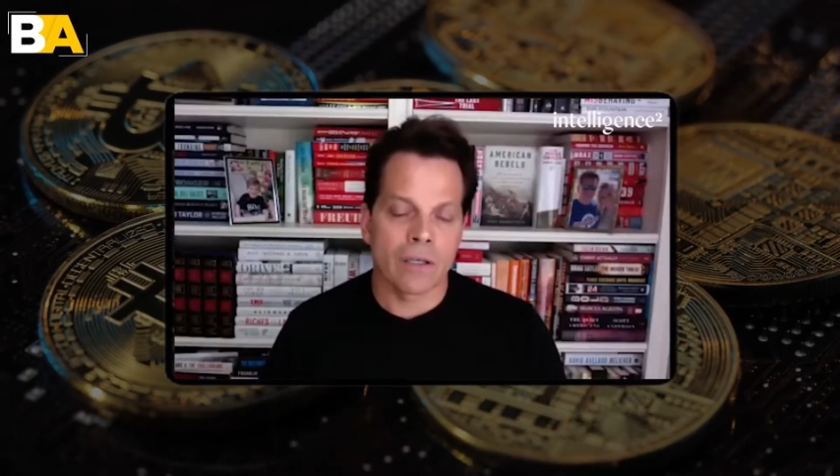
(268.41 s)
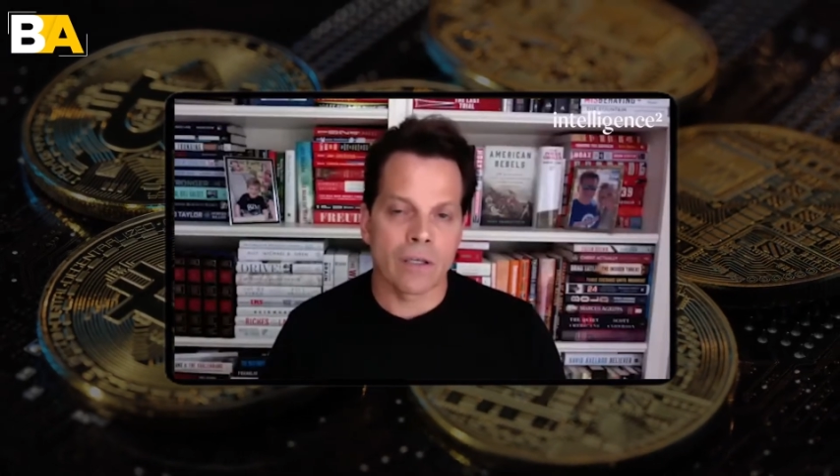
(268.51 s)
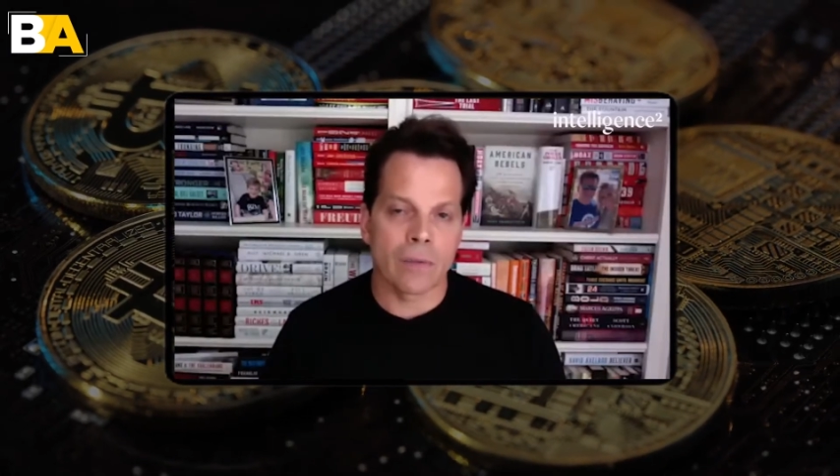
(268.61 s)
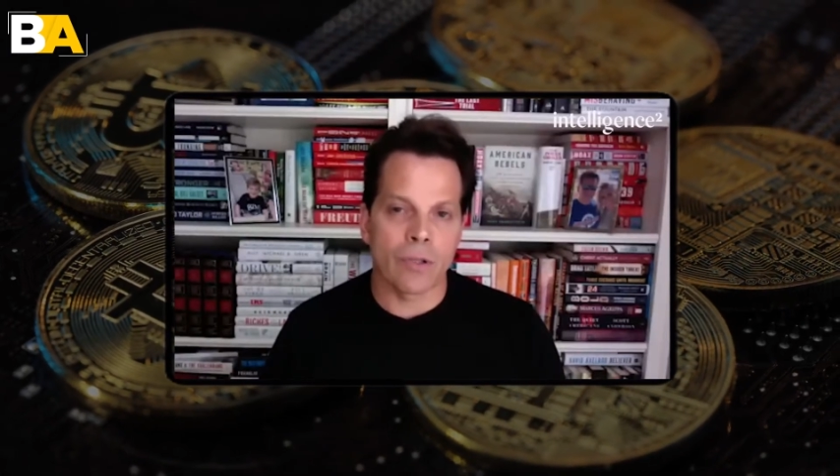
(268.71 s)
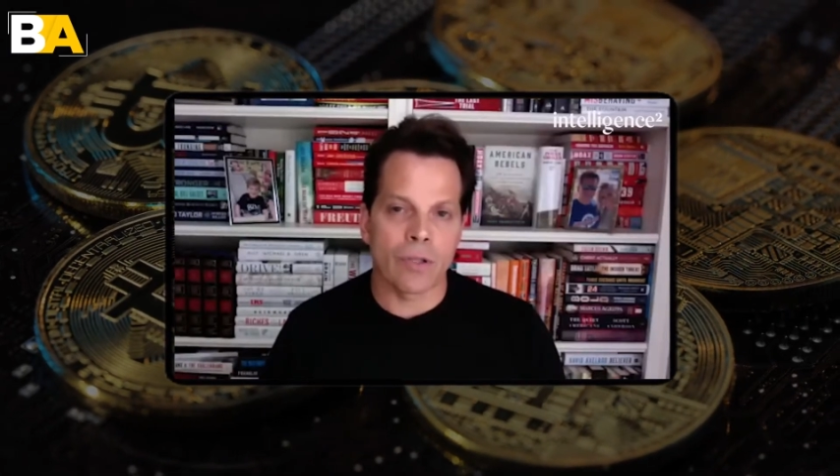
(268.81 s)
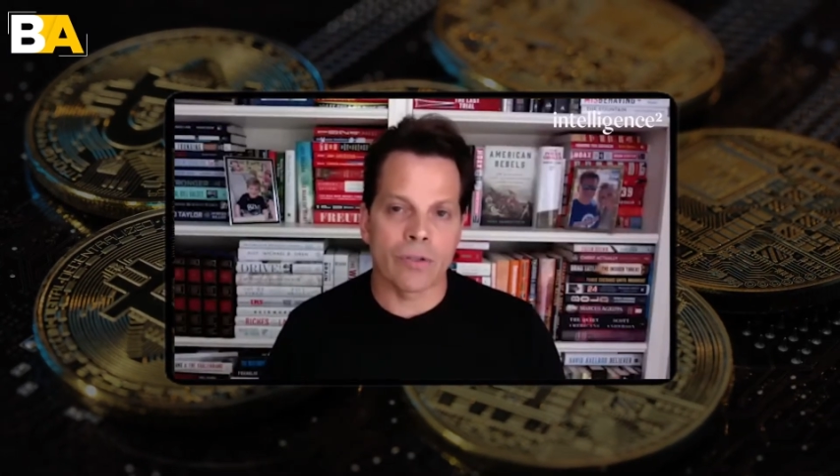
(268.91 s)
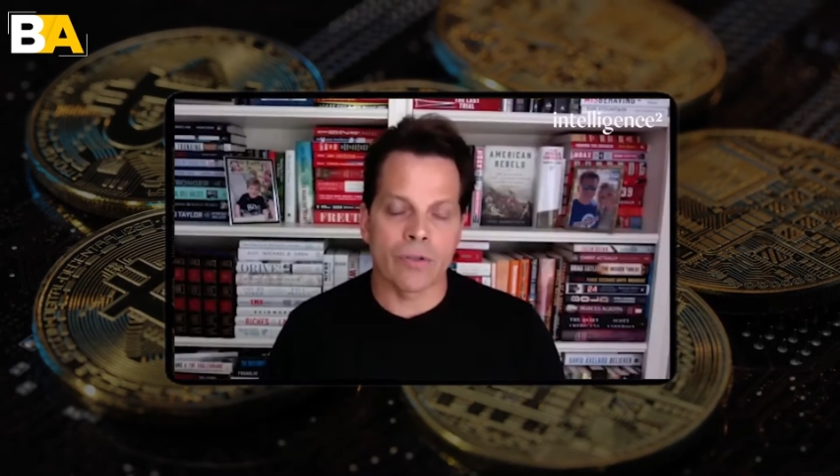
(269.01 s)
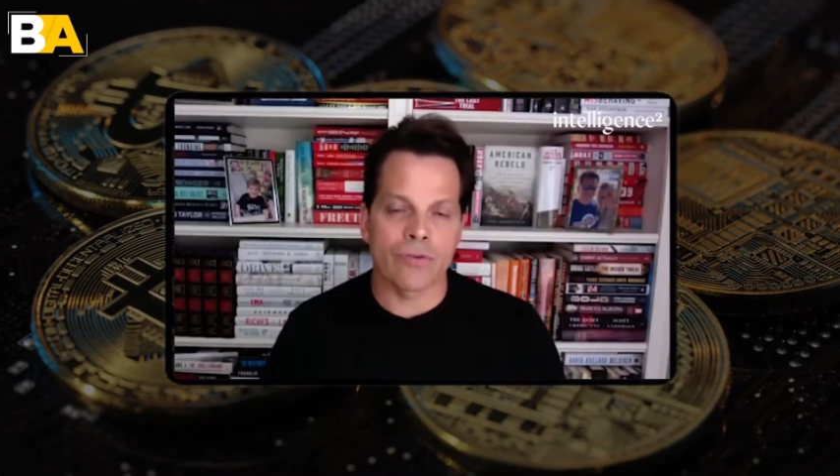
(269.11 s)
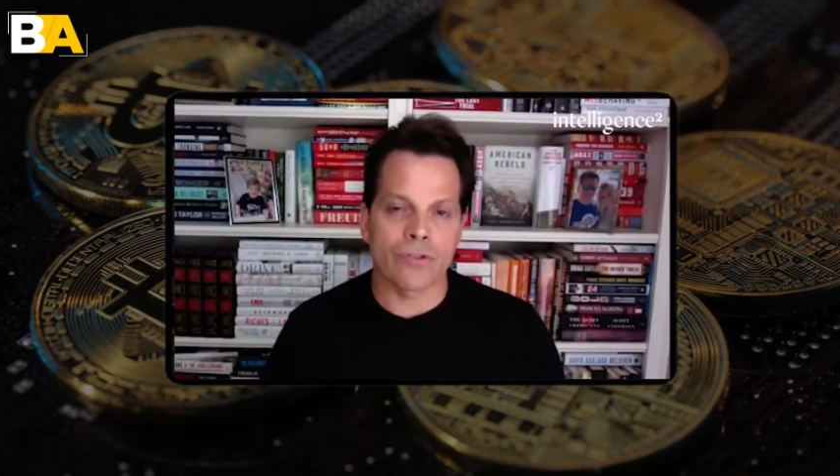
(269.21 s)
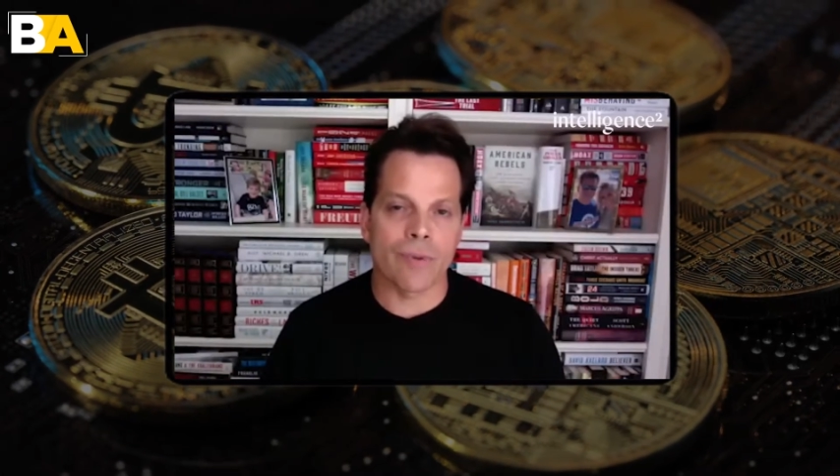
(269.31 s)
1 billion
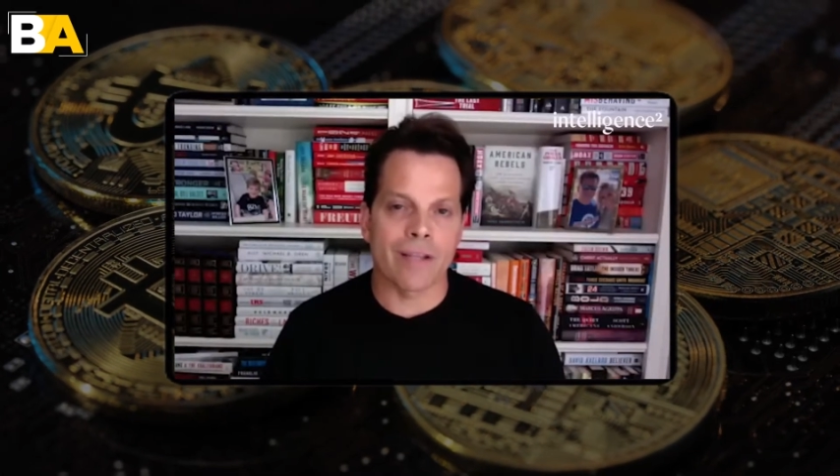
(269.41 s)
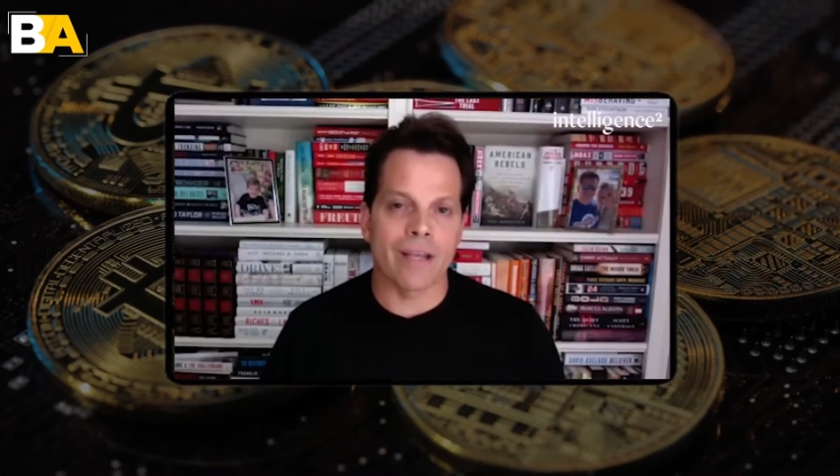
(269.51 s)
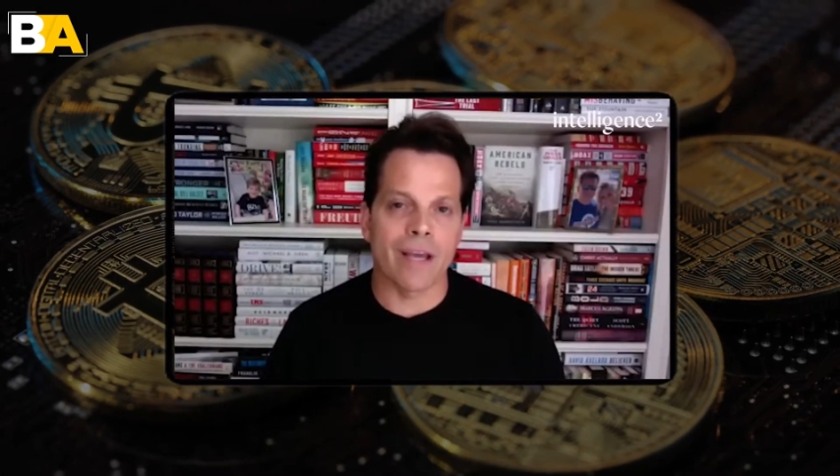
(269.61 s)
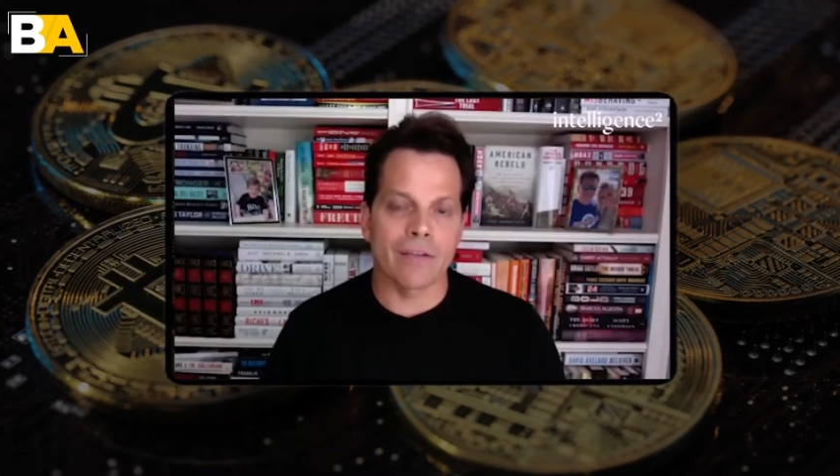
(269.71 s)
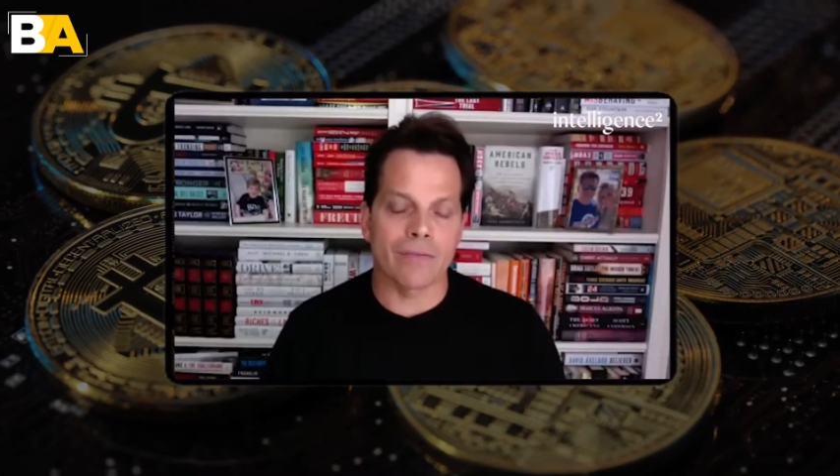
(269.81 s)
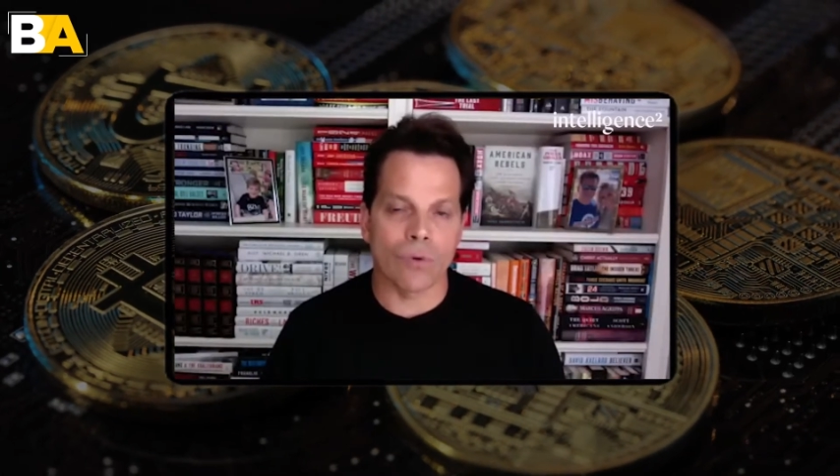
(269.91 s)
users by the end of